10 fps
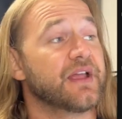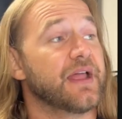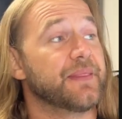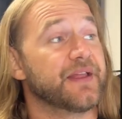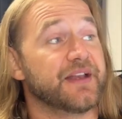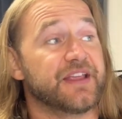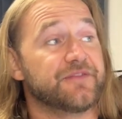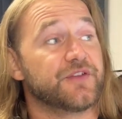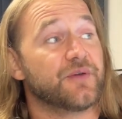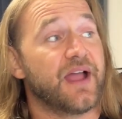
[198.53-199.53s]
And then
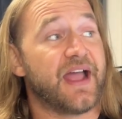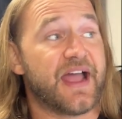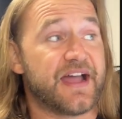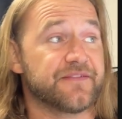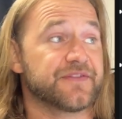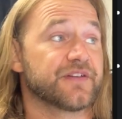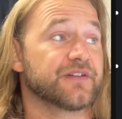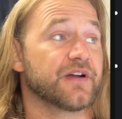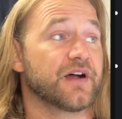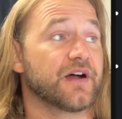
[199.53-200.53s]
if you have
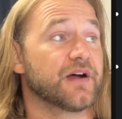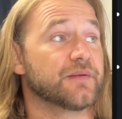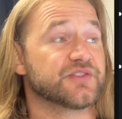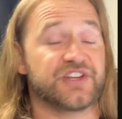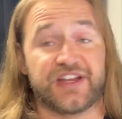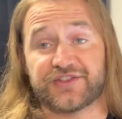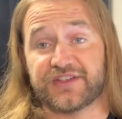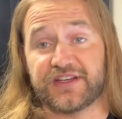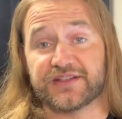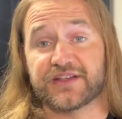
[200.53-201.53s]

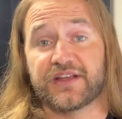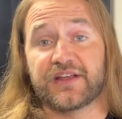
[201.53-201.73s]
GHDs